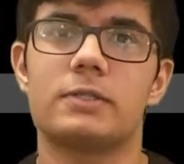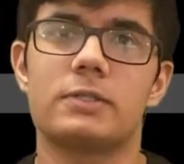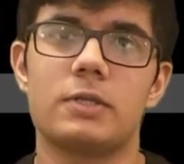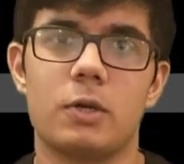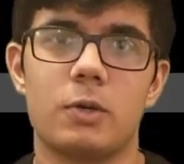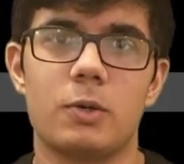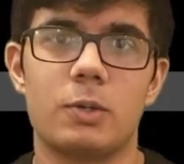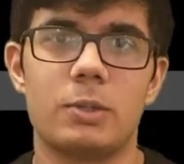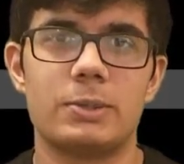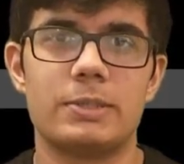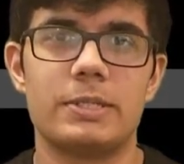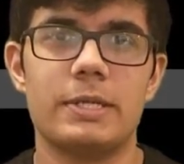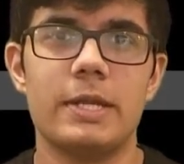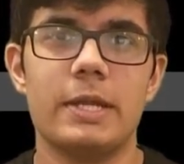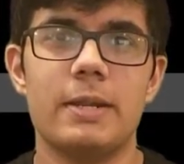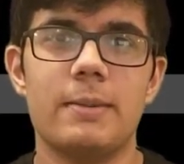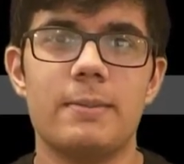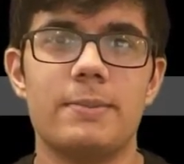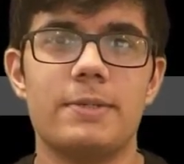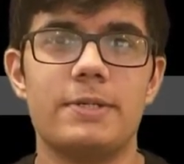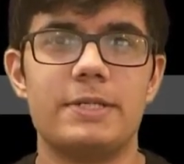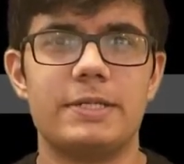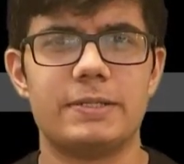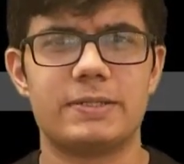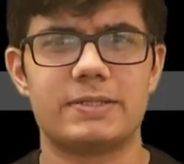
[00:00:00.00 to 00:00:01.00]
code
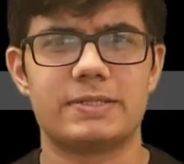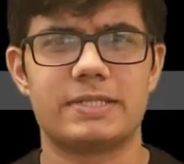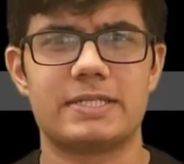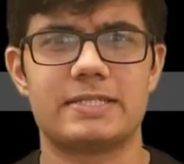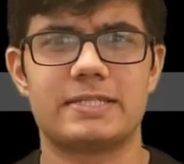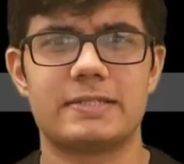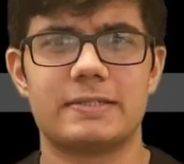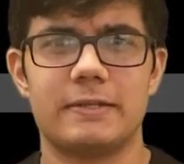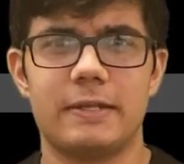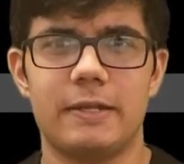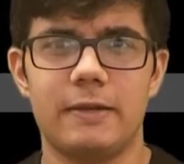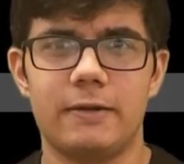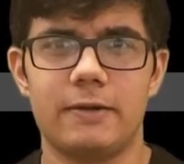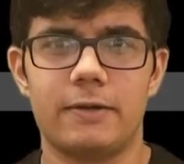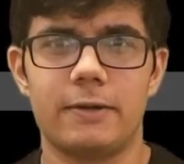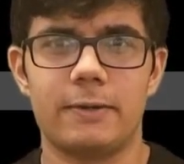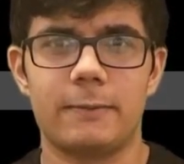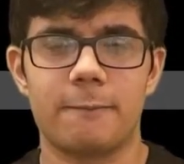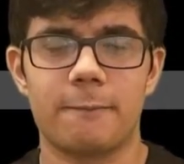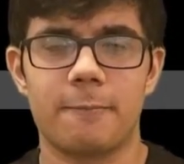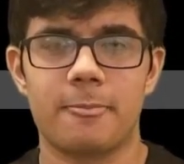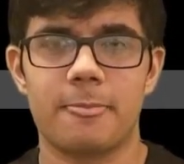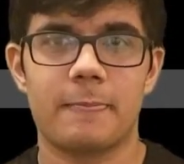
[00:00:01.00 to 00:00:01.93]
produces an error.